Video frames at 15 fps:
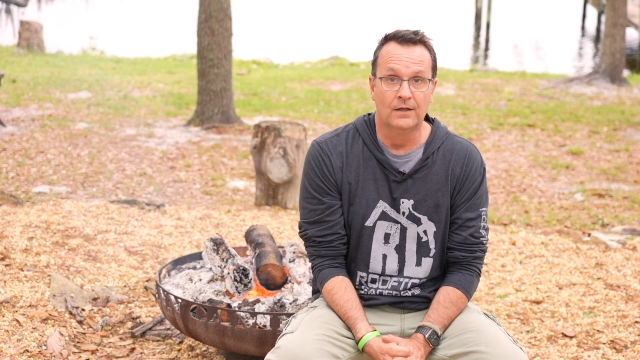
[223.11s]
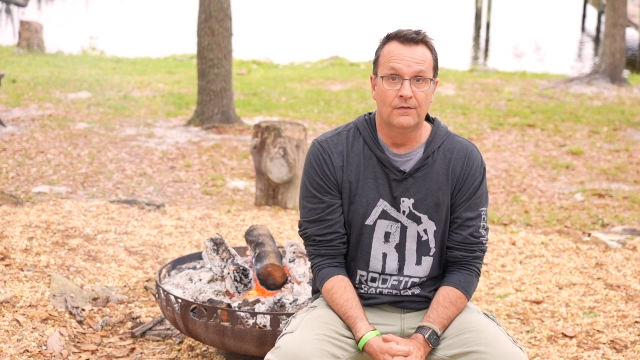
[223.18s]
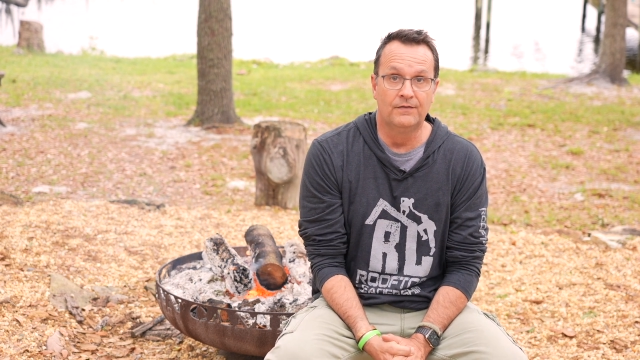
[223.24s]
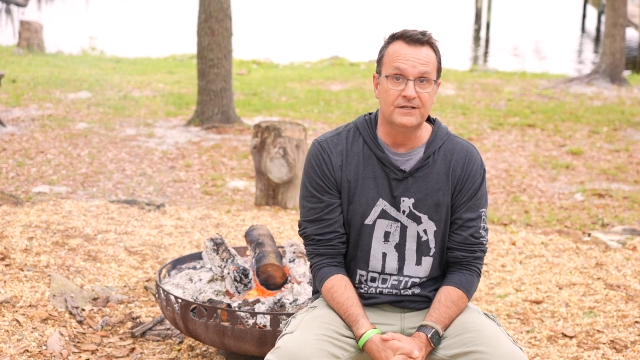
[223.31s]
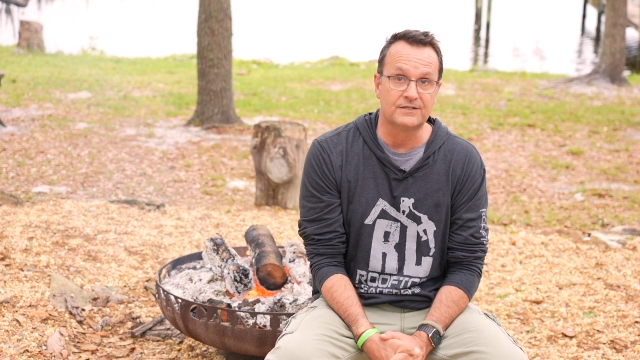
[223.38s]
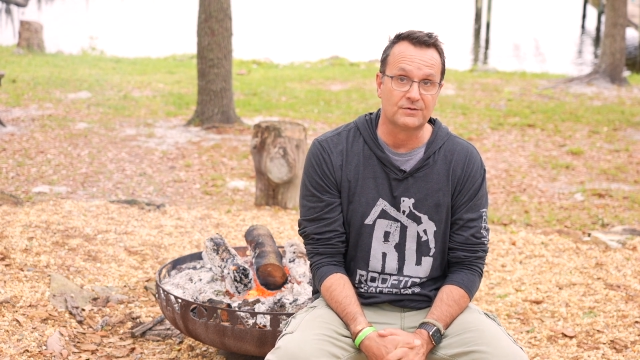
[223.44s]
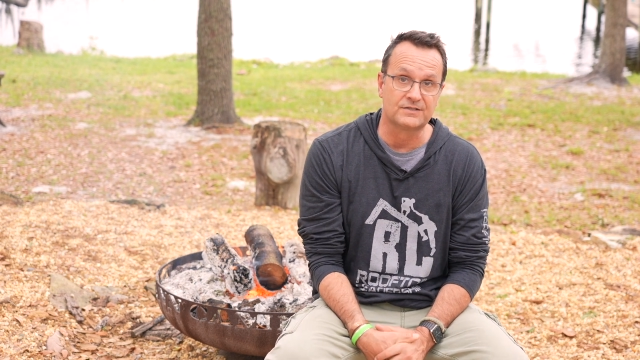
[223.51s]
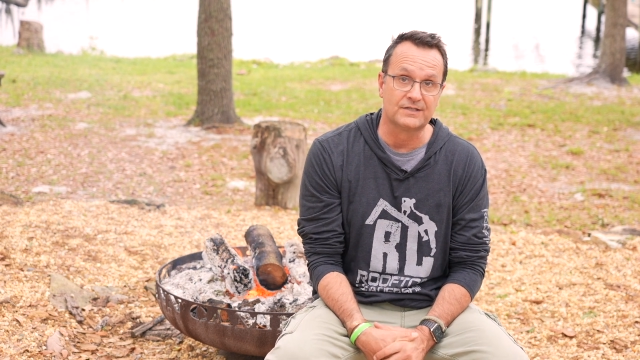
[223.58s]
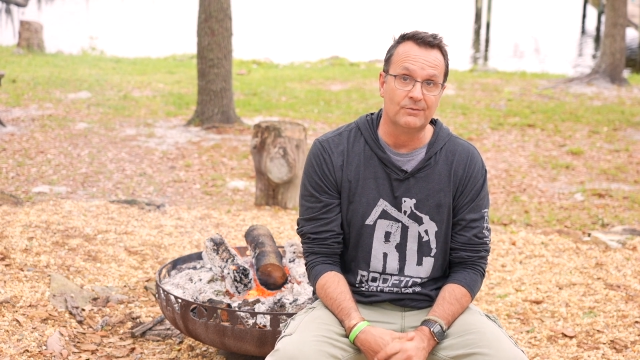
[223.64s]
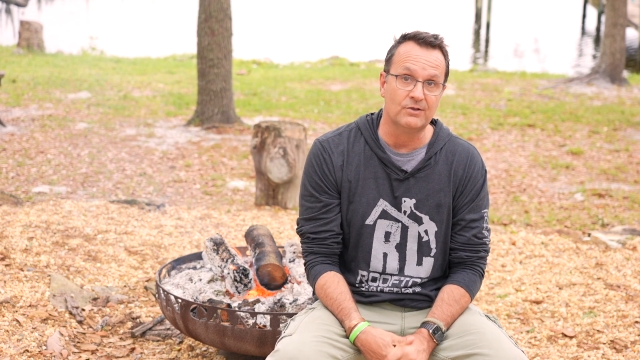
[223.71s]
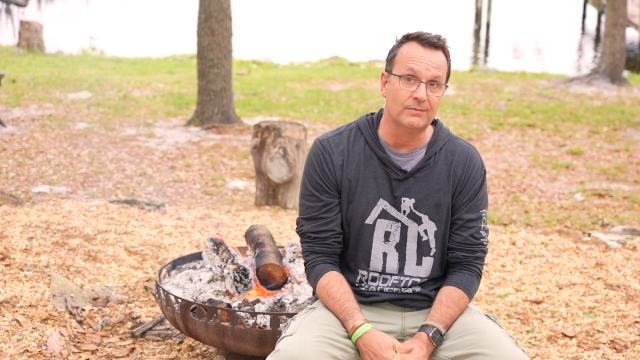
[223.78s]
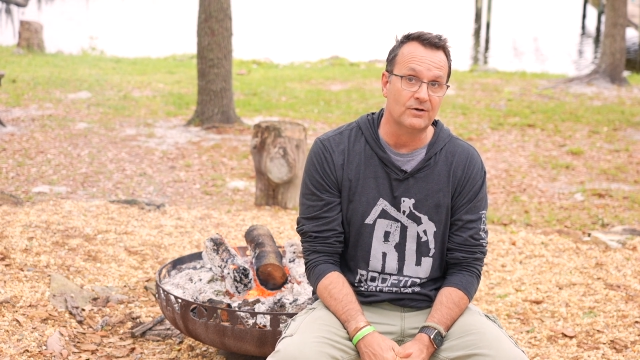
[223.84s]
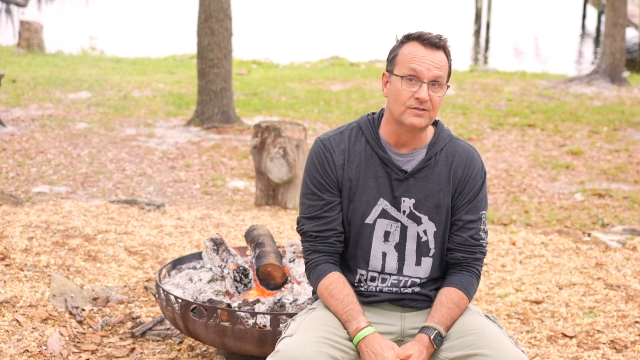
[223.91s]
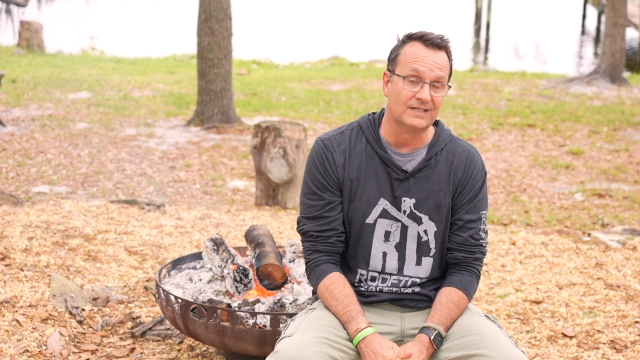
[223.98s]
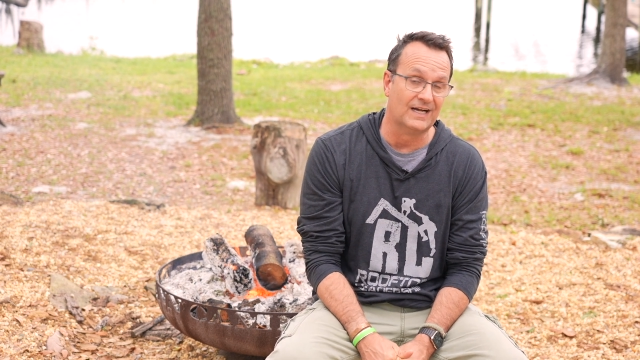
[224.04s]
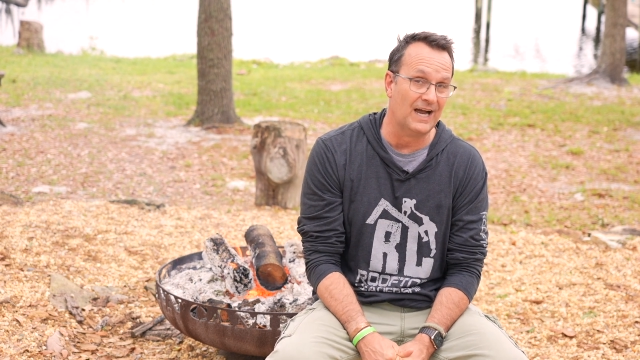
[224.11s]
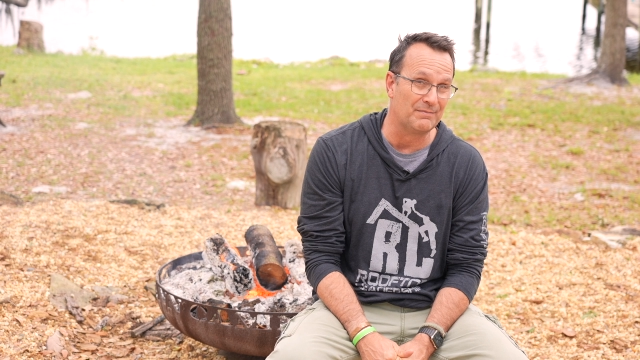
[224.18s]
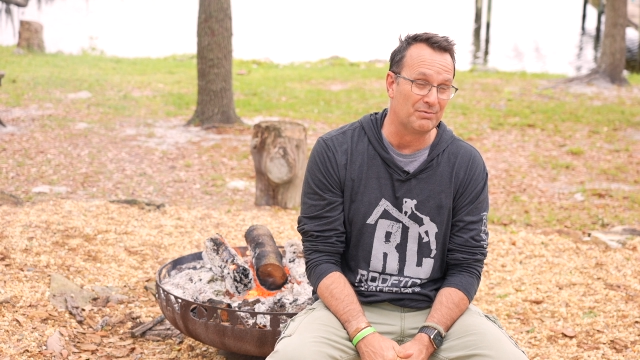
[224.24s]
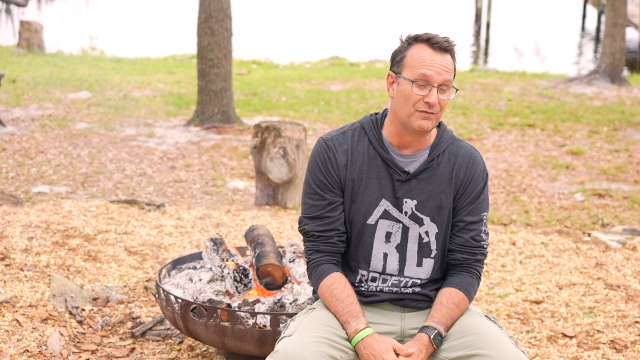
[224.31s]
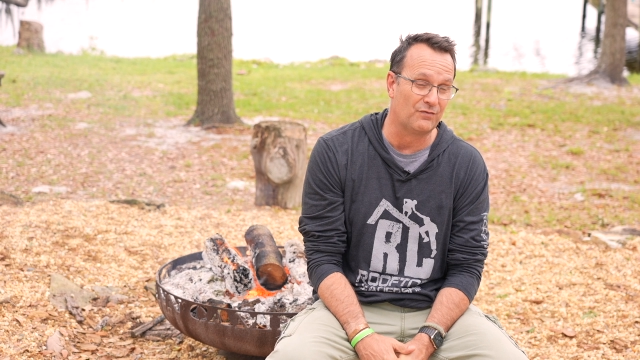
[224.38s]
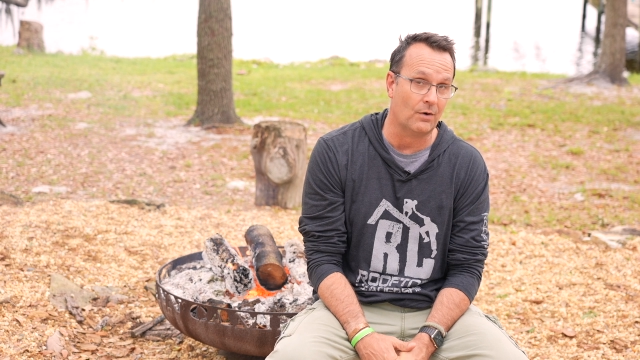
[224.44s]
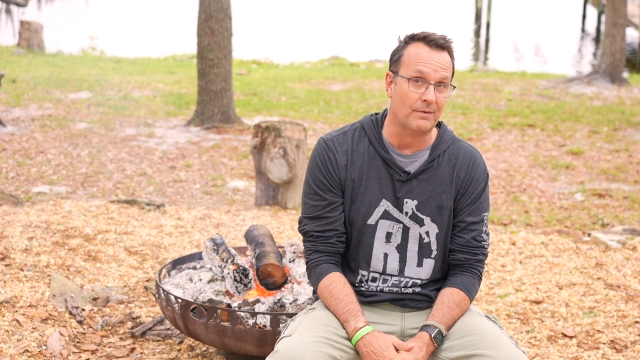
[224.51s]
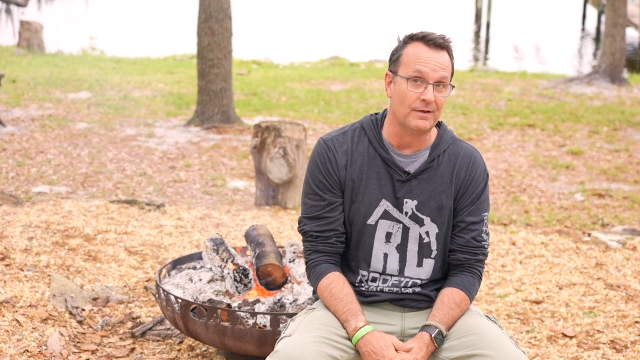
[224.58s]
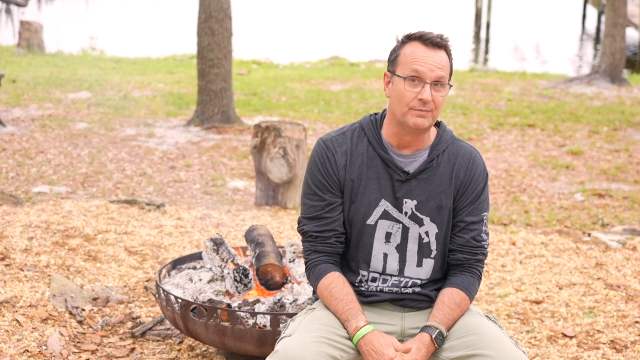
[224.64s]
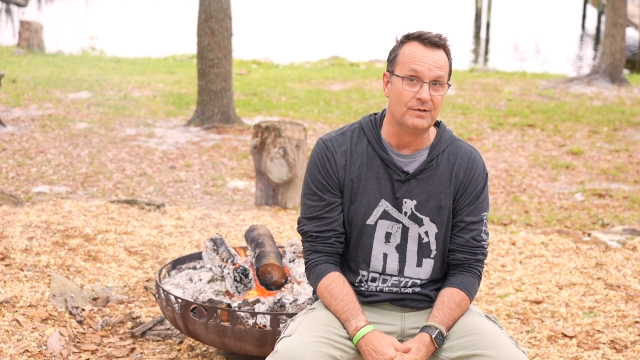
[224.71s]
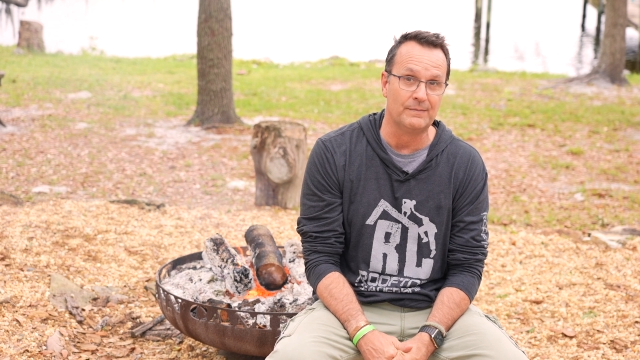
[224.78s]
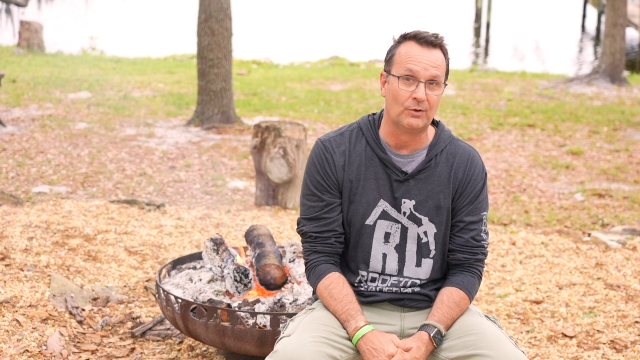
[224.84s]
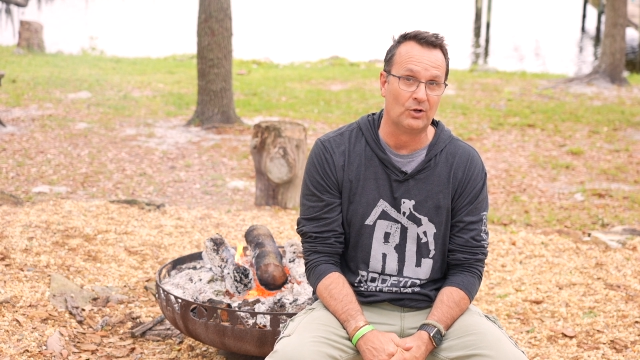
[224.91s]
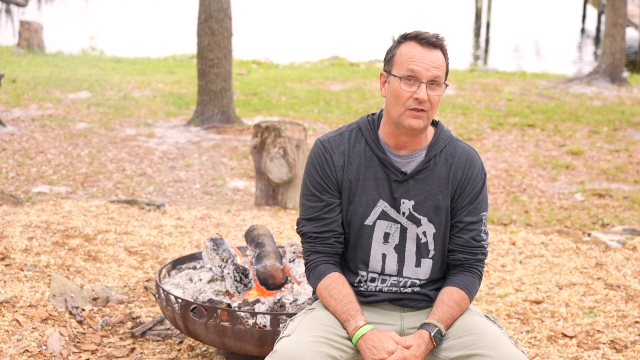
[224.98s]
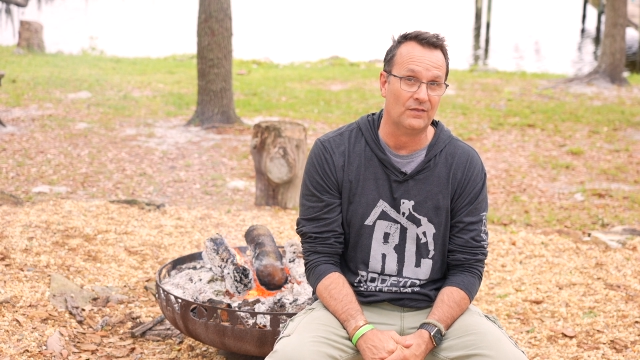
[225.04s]
these were some of the most high-performing
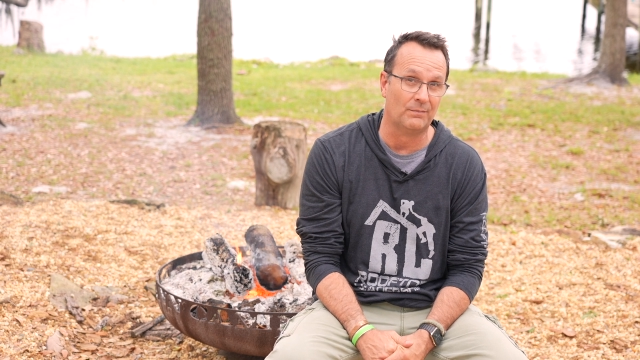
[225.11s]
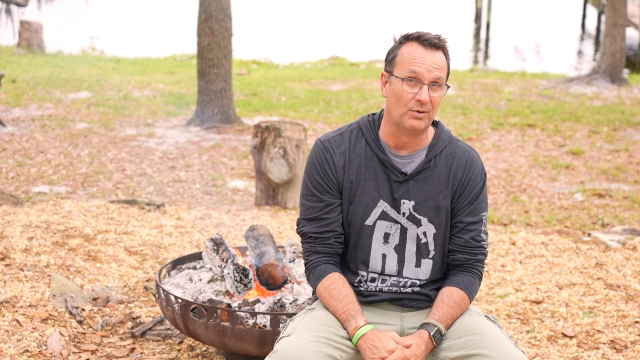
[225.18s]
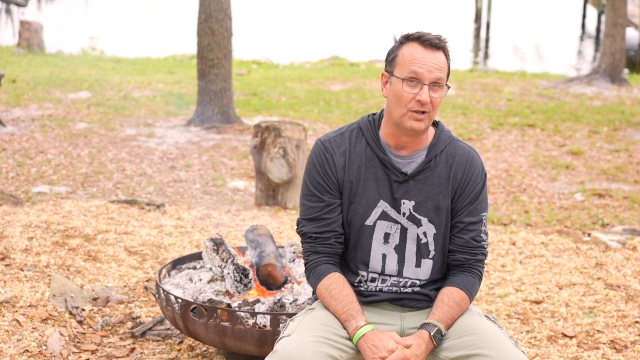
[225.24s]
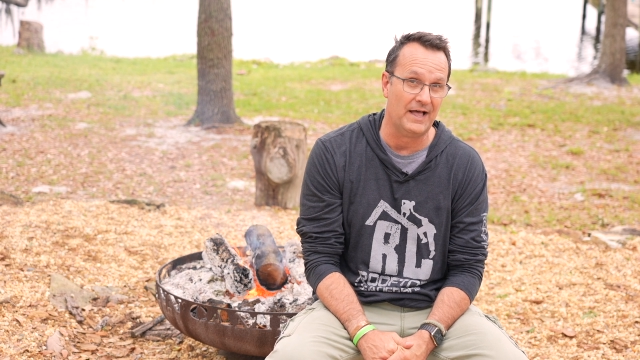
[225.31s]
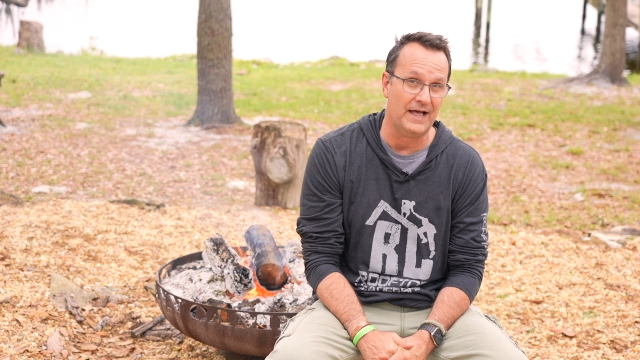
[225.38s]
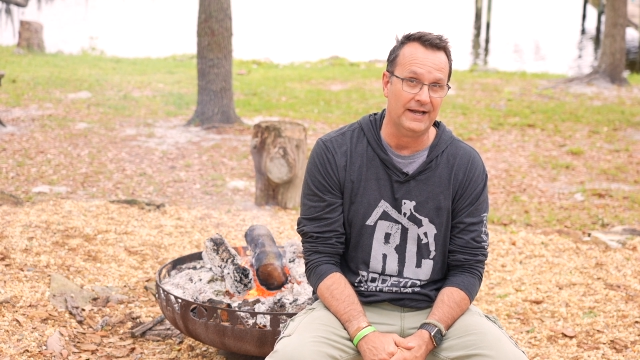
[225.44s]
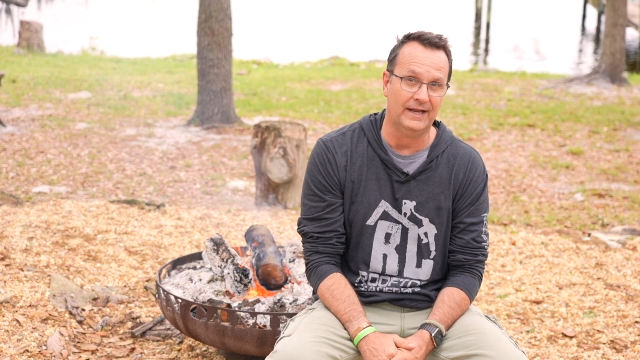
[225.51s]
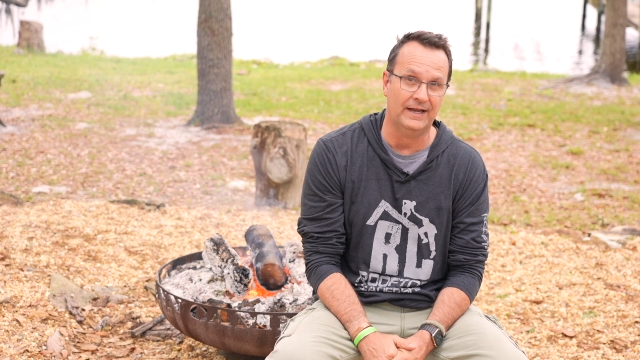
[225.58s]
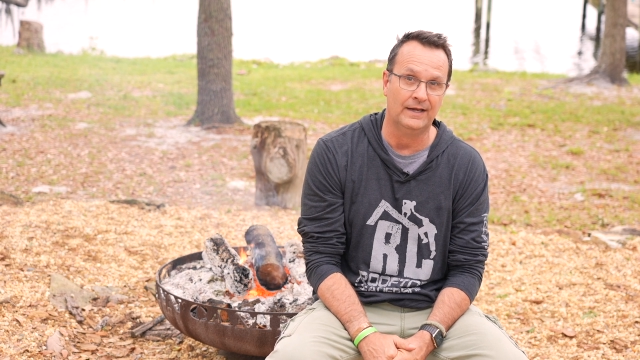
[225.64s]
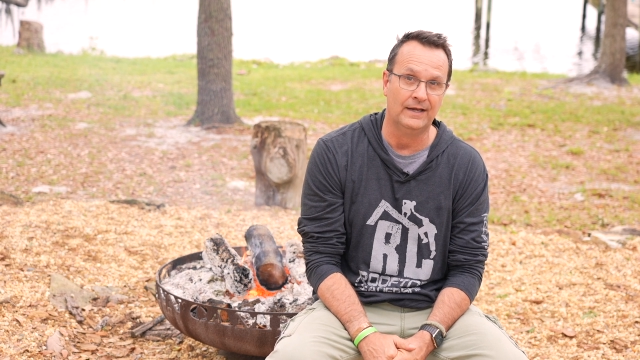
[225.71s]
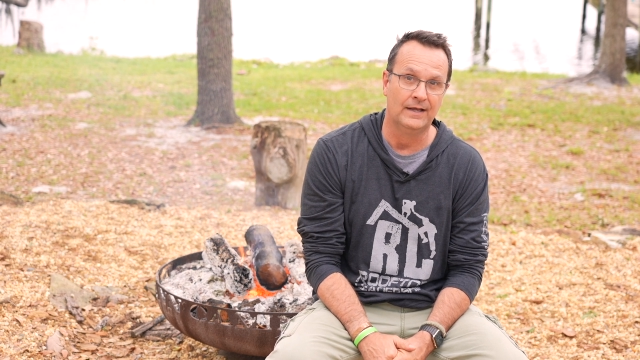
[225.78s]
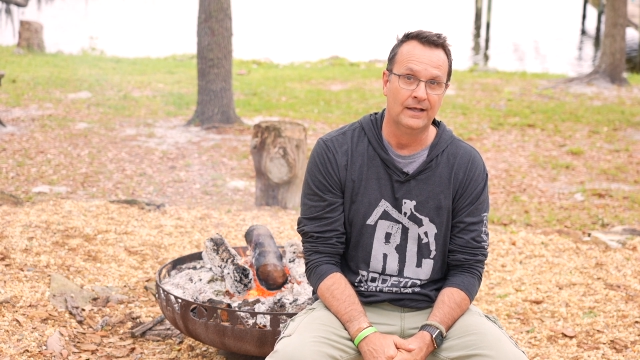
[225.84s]
people on the planet.